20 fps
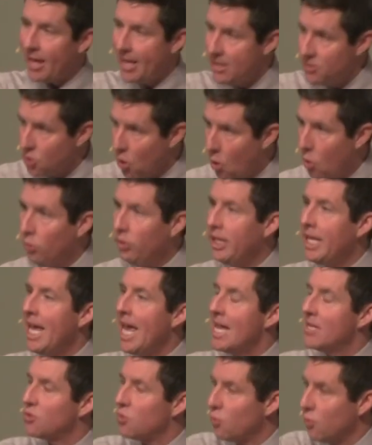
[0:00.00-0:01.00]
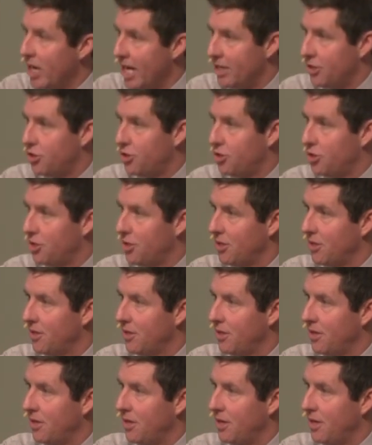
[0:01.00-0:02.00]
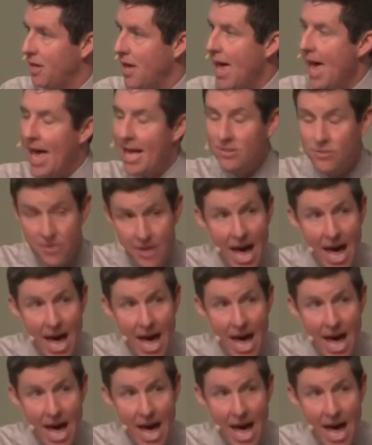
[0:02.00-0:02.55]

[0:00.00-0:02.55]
is only as rich as